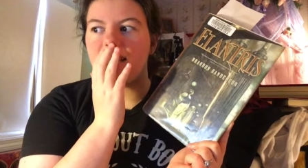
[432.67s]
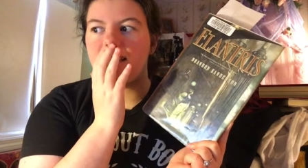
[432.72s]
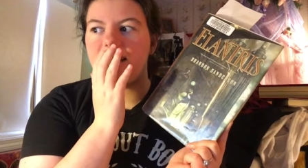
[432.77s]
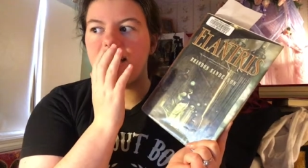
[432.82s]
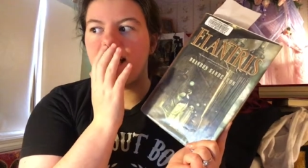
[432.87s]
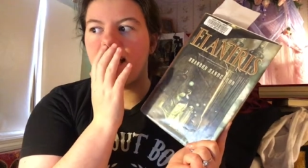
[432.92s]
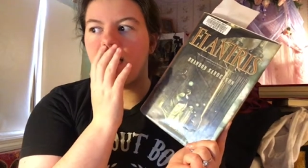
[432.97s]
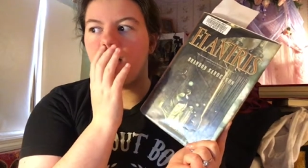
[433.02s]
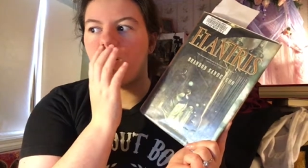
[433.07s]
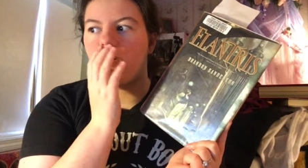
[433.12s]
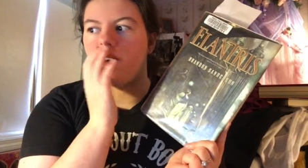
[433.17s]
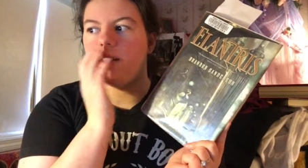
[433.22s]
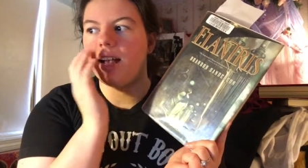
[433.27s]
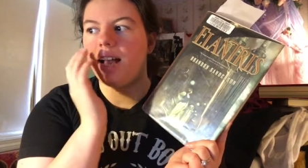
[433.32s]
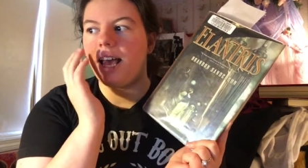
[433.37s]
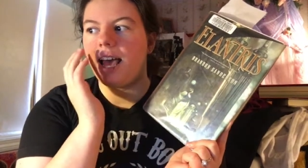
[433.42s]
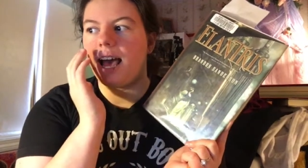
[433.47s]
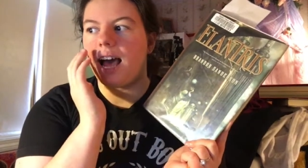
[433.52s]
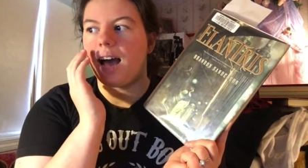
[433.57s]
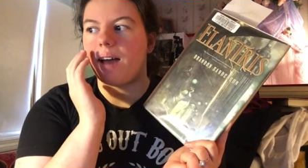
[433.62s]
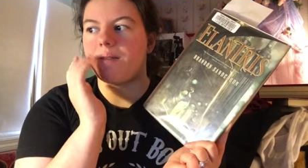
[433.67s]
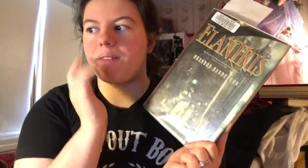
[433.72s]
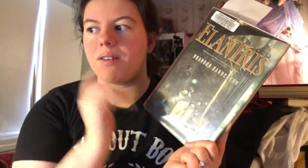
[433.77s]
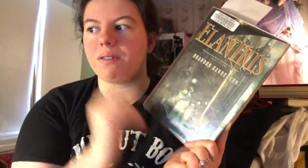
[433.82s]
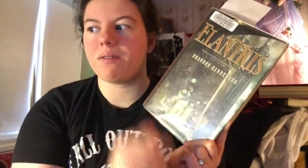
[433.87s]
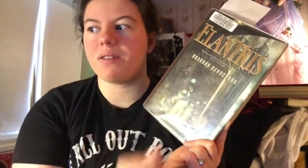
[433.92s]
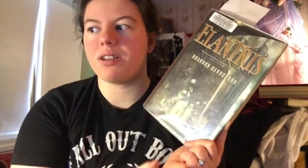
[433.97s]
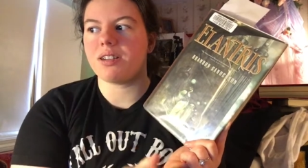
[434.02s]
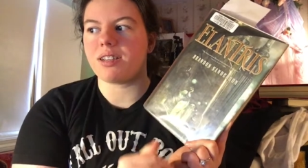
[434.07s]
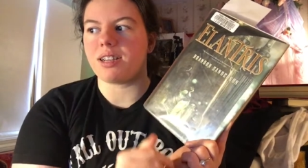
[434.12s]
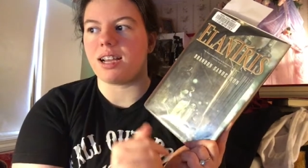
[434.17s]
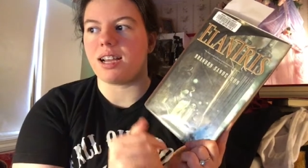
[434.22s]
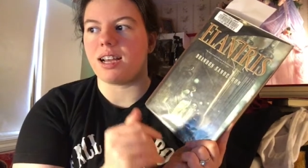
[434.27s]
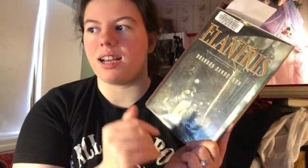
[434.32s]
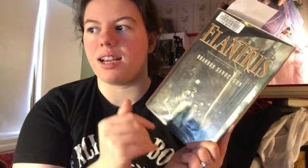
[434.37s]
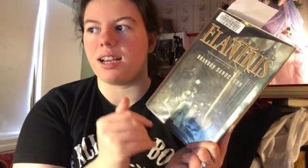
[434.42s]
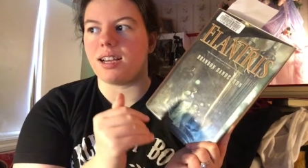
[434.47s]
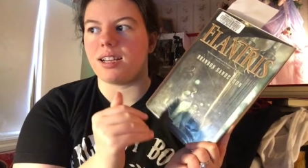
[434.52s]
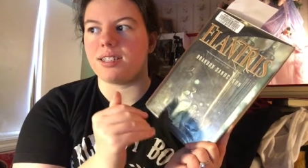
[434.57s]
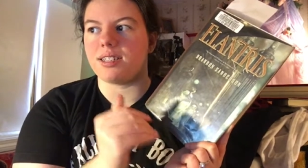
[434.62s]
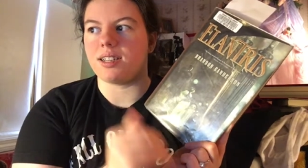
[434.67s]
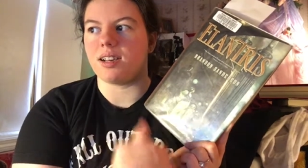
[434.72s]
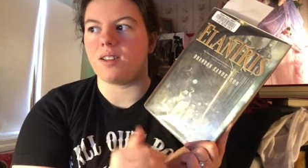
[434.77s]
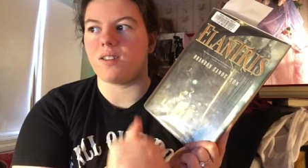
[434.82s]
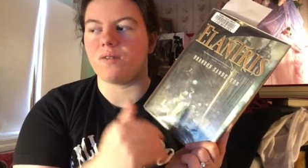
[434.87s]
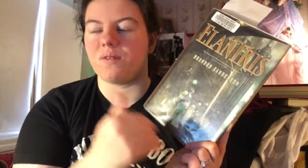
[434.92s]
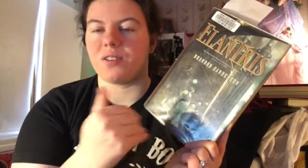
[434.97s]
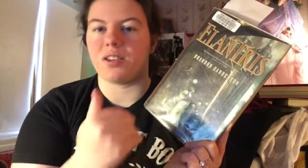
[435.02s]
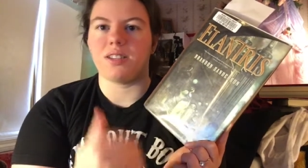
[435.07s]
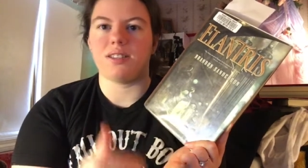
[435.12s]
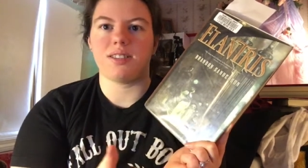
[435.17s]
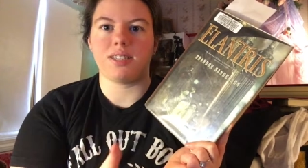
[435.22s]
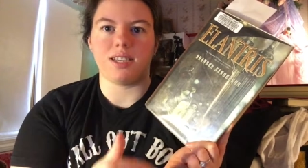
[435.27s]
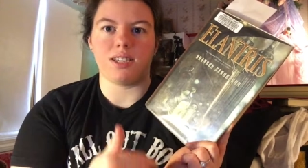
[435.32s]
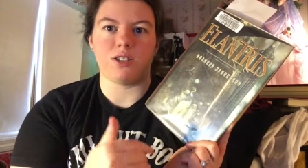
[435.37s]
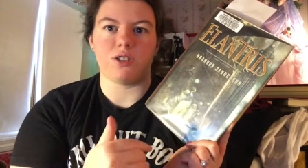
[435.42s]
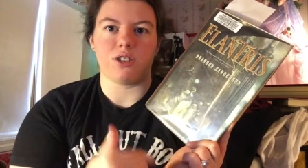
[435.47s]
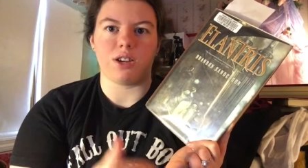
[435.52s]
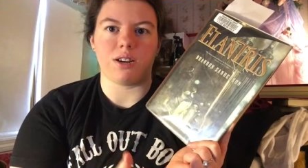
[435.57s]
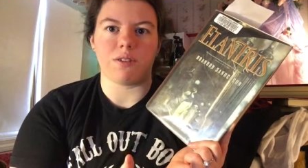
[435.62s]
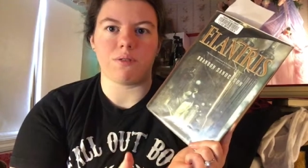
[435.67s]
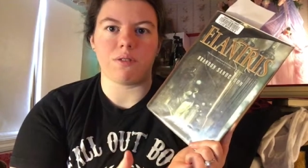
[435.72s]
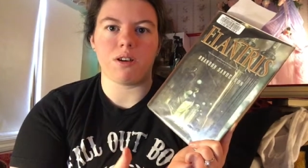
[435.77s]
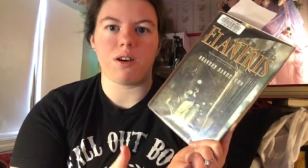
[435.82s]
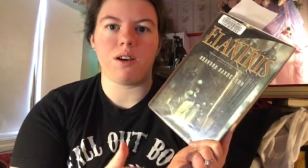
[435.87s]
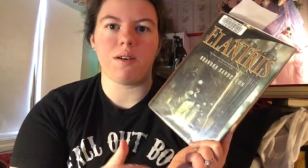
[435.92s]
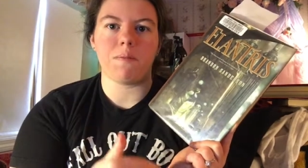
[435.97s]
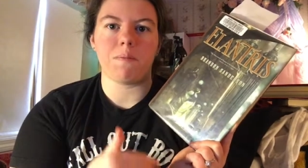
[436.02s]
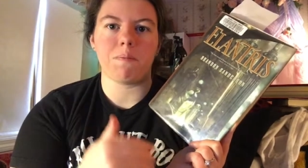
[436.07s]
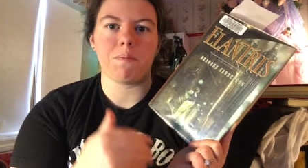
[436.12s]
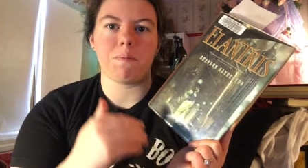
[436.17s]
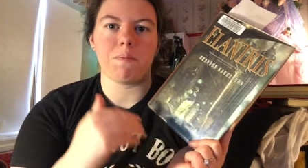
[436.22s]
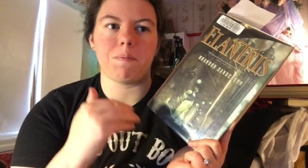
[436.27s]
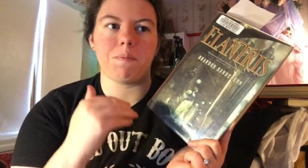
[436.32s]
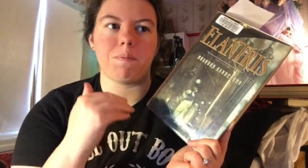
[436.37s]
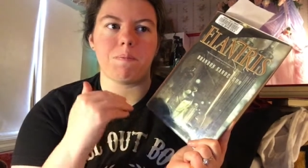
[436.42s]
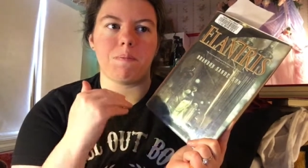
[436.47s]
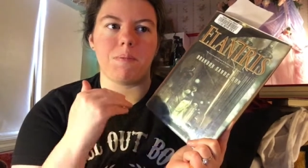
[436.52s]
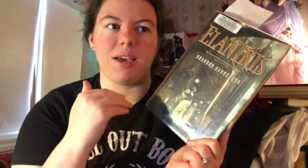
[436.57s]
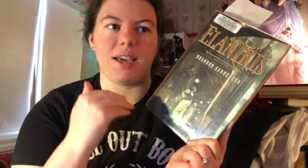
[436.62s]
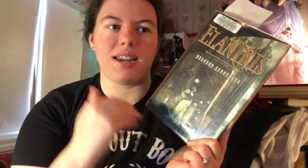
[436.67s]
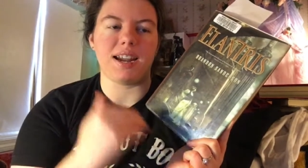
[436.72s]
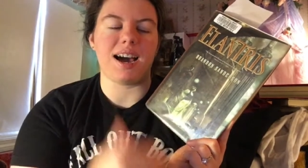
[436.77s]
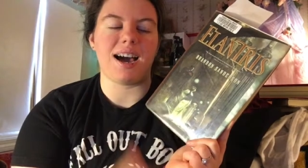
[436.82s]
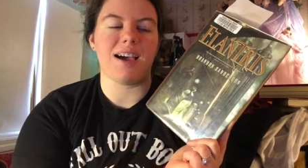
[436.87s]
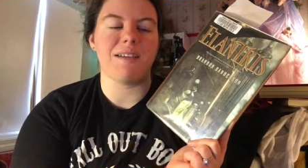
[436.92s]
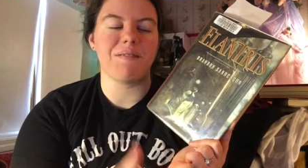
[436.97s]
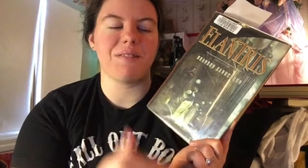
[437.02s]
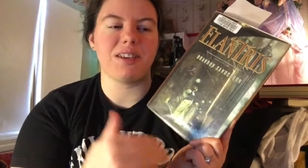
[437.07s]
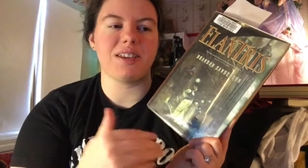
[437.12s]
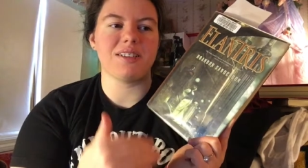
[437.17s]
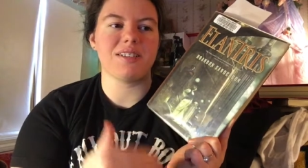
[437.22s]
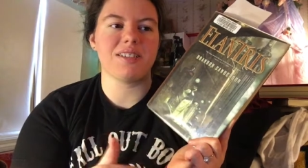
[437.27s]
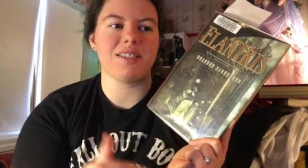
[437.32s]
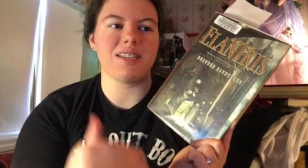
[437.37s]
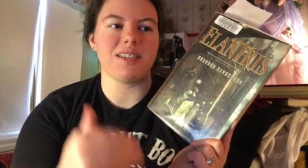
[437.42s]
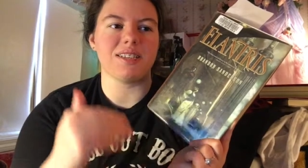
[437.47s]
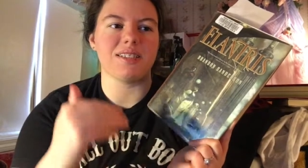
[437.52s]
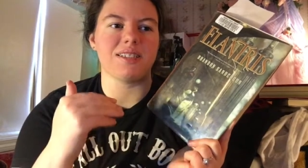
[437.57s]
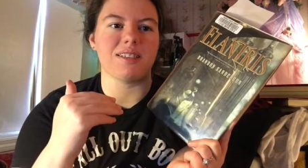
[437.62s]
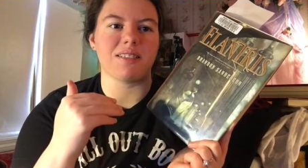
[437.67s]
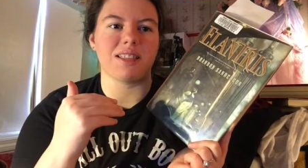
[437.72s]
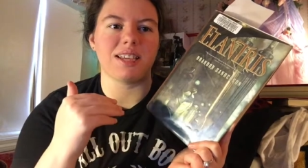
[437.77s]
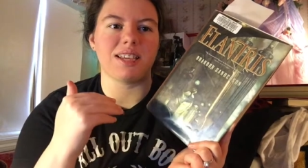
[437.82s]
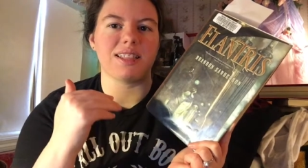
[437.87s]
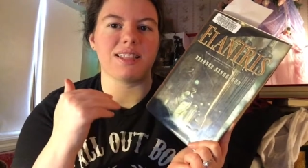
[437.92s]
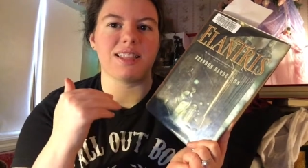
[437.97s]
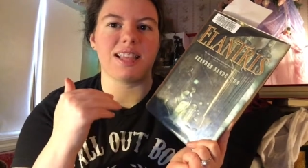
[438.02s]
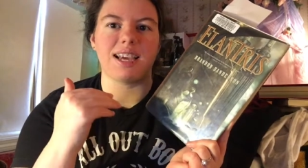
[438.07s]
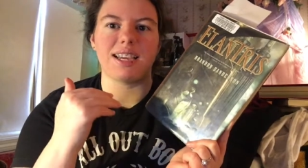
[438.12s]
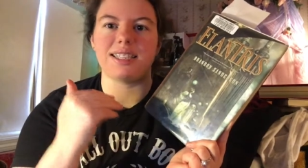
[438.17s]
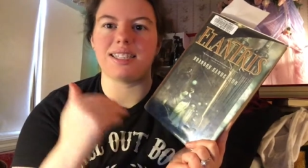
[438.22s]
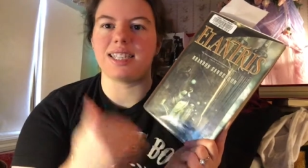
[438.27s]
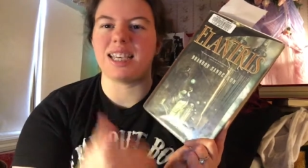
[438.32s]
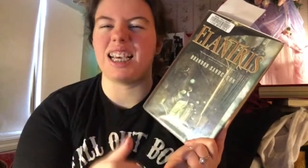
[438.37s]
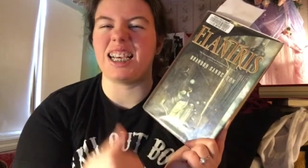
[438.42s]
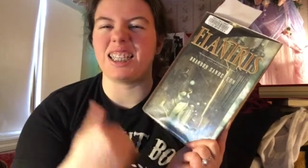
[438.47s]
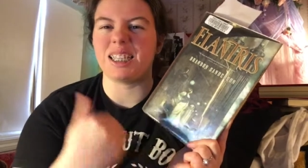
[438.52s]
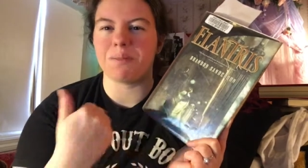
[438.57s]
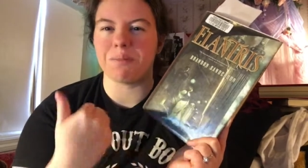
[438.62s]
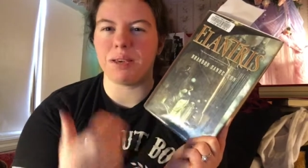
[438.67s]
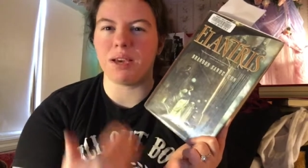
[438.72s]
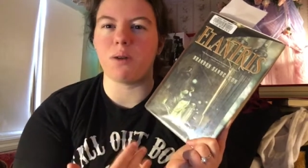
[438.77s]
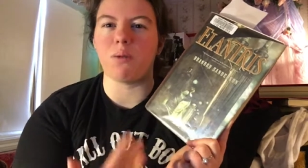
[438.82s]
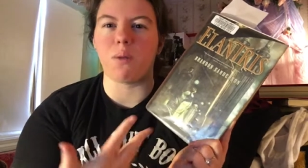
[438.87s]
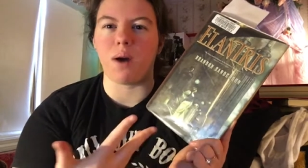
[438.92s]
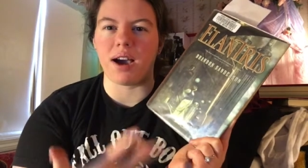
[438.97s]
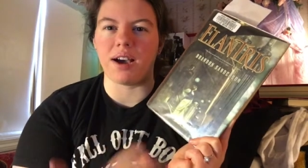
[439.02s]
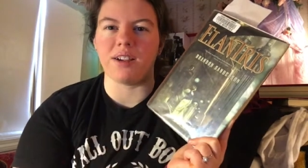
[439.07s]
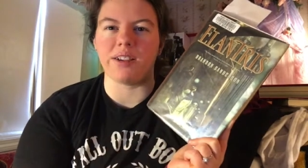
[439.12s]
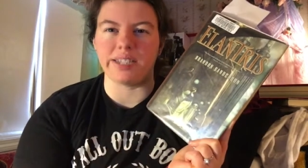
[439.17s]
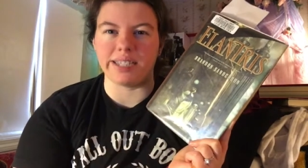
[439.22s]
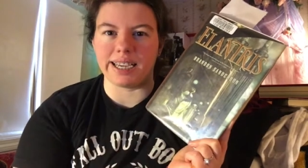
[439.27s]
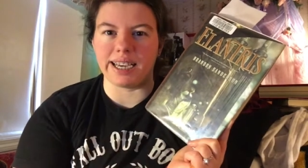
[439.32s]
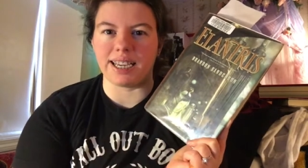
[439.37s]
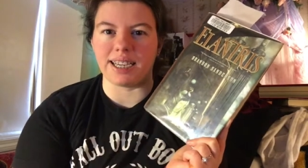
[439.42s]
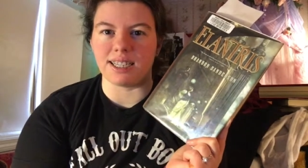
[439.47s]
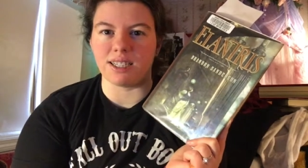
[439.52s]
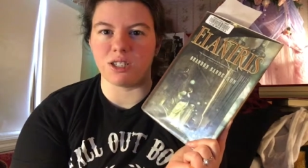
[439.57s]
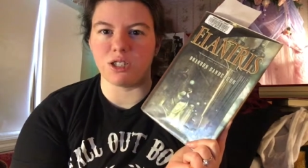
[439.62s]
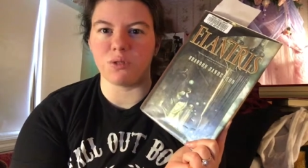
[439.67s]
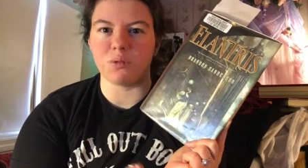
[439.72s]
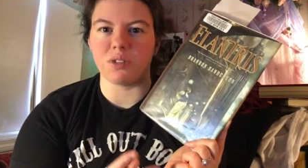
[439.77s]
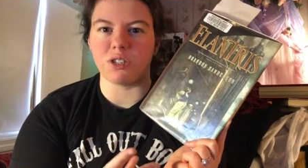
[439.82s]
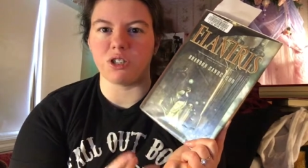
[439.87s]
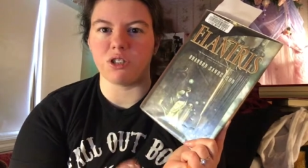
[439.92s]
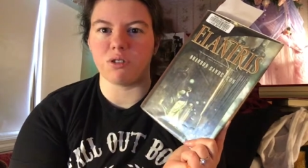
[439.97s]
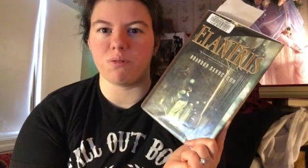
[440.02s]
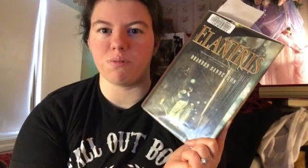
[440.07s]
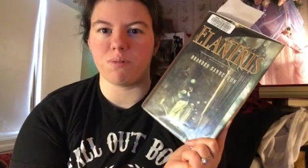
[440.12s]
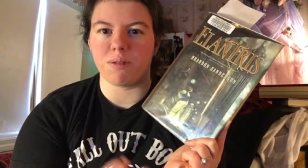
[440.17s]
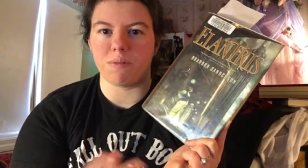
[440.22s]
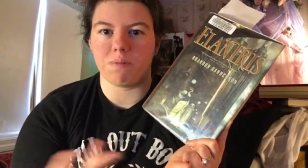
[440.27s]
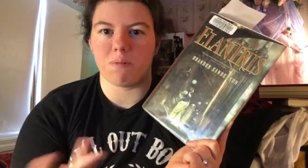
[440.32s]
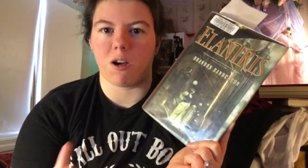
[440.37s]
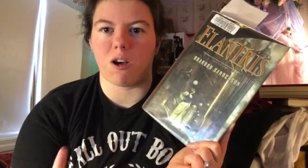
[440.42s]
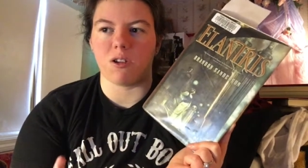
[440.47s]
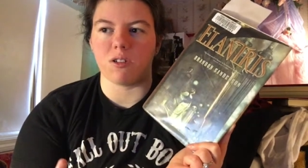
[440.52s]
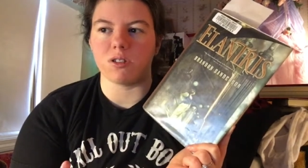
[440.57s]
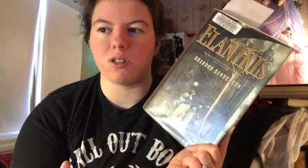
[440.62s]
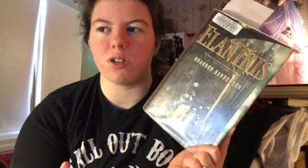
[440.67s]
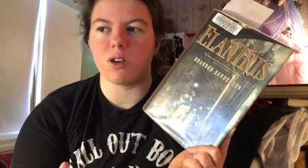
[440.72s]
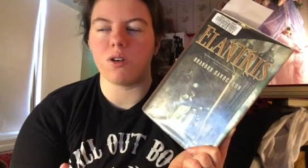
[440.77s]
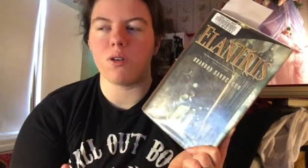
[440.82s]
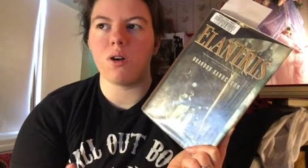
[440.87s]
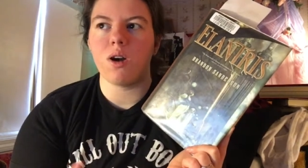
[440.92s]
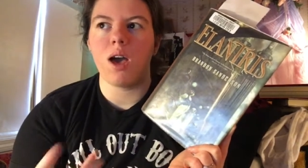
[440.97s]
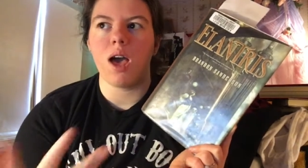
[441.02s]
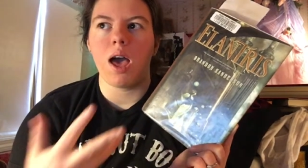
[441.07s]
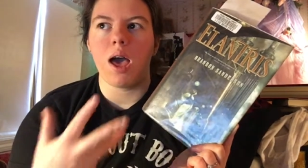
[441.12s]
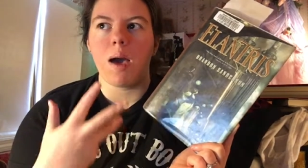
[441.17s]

Now, I've never read adult fantasy in general and high fantasy is something that it takes me a while to get into and also